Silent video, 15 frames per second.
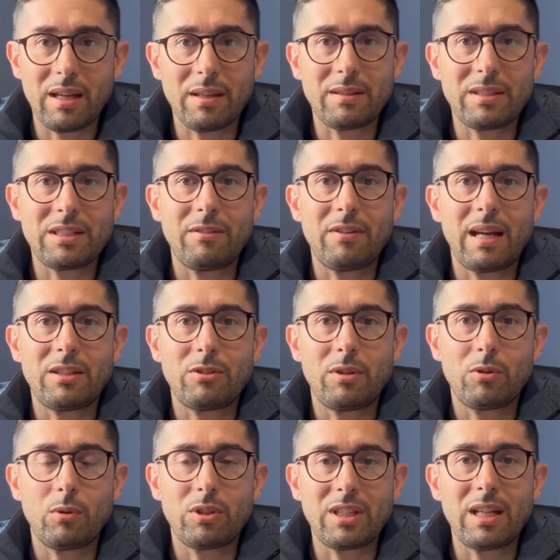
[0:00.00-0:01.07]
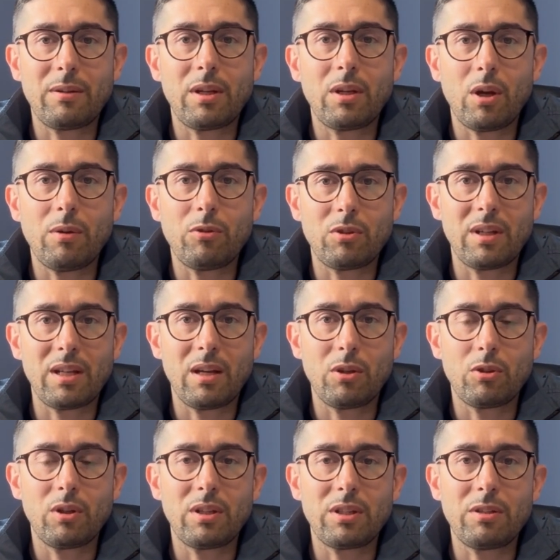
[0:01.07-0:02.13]
This advancement was aimed at offering an
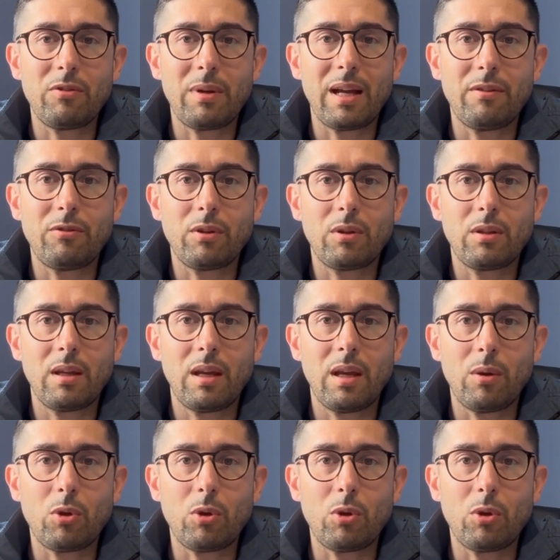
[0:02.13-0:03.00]
alternative manifold,